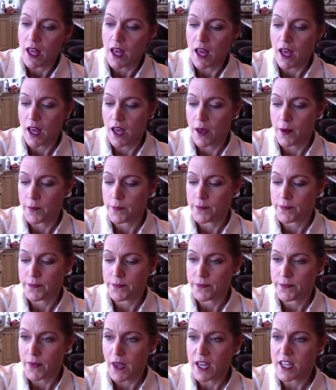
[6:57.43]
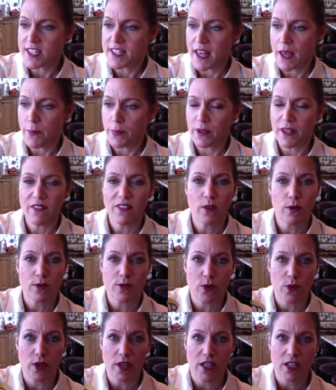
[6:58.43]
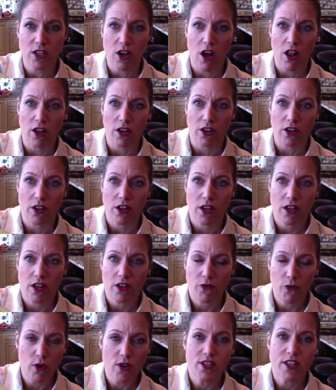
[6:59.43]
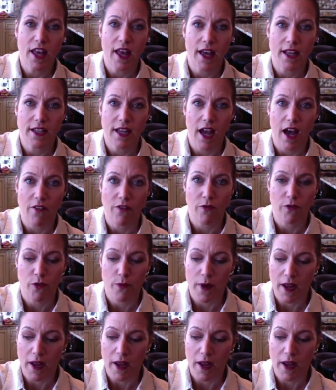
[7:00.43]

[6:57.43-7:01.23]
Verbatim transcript: I just can't believe that it was only $1. Of course I had to have him for